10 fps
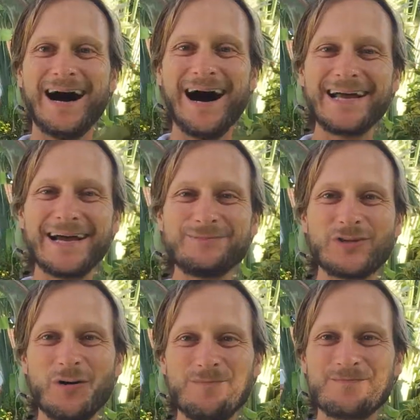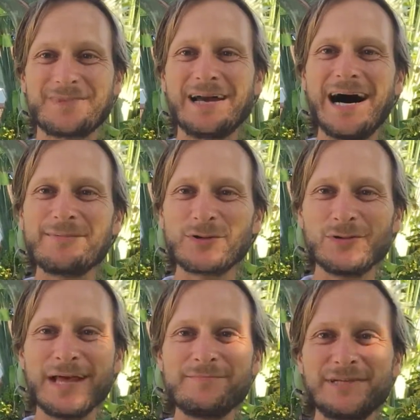Hi, I'm Tom. I'm an
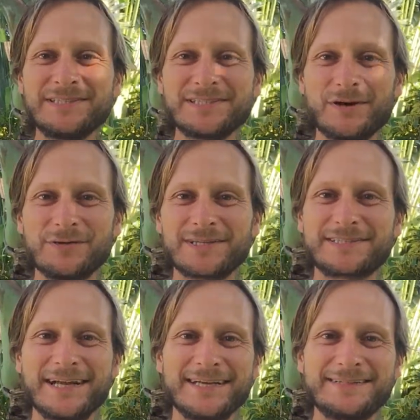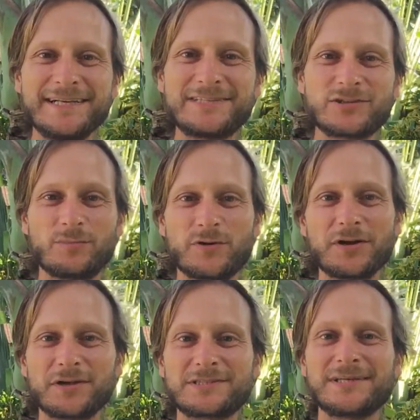online business owner selling digital
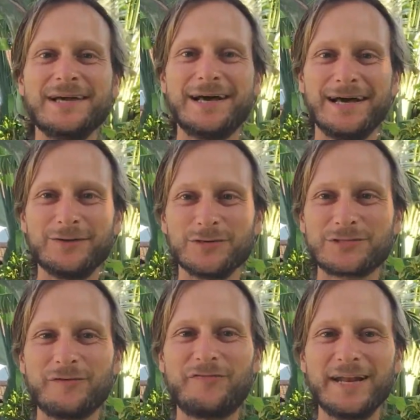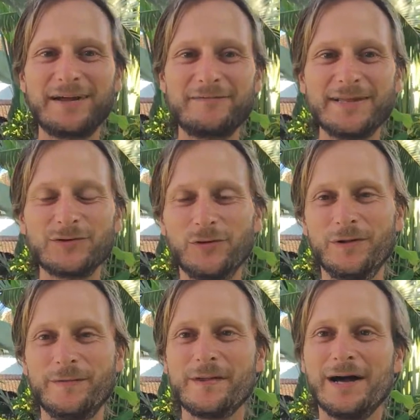products and also villa rental.
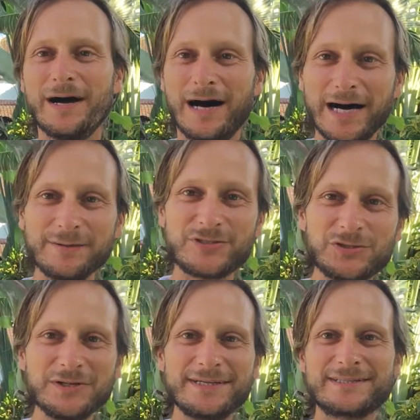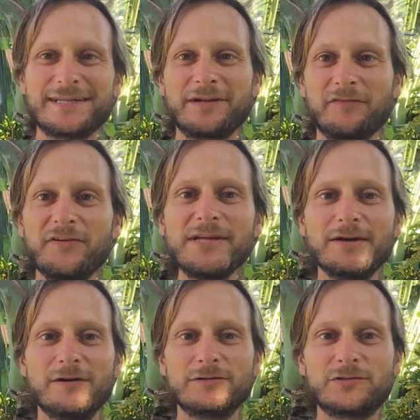I am shooting this little
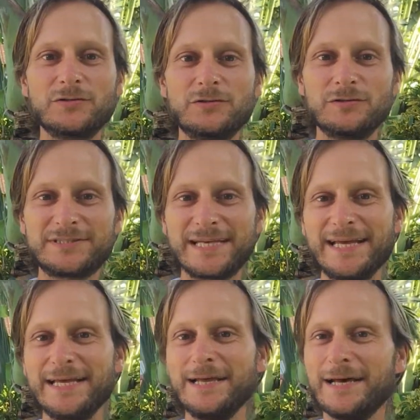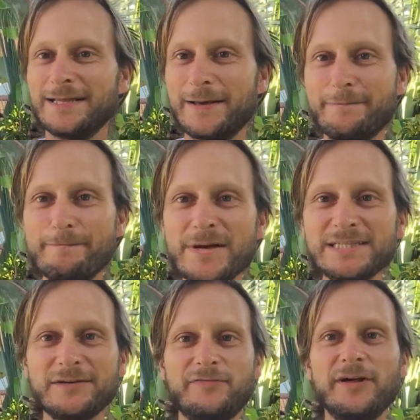video to say that
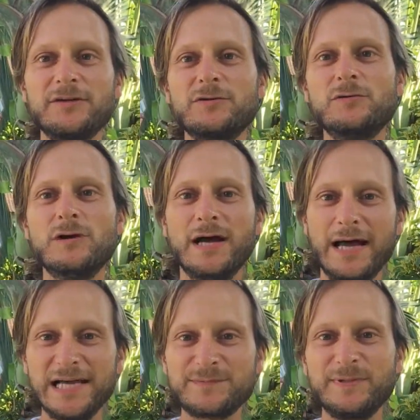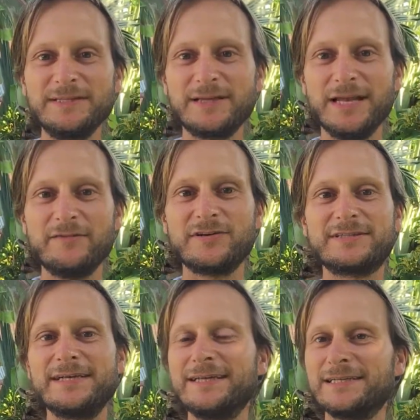massive value has been delivered
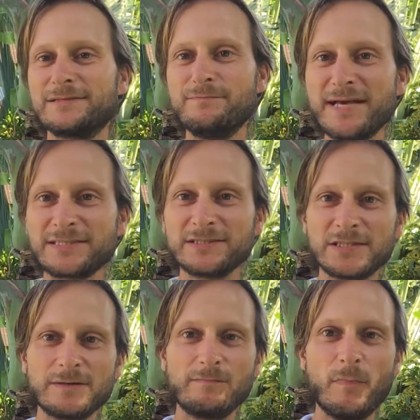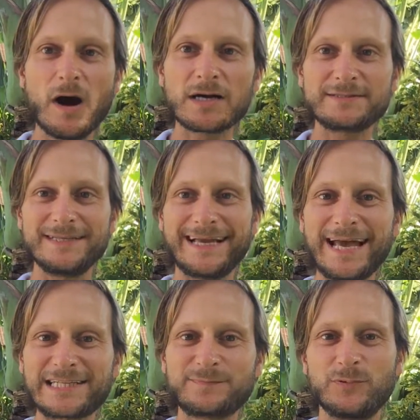in this Messenger Marketing
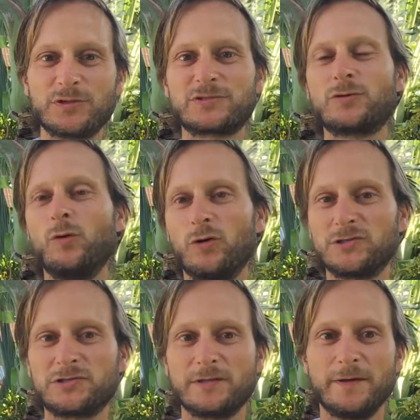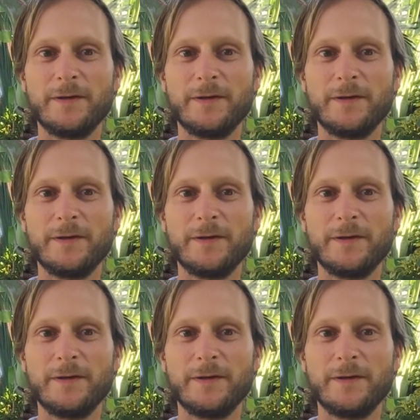Experts course.